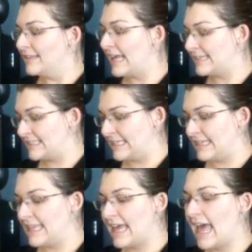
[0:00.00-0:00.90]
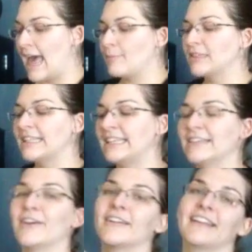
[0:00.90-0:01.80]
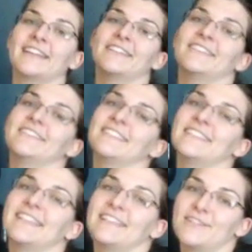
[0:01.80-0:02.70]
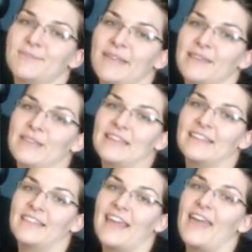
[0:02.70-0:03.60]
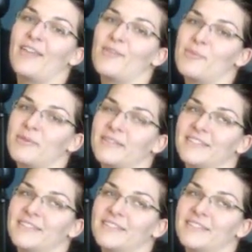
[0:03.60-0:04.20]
Lastly, the Abilene cardigan. Doesn't that just make you think of the help?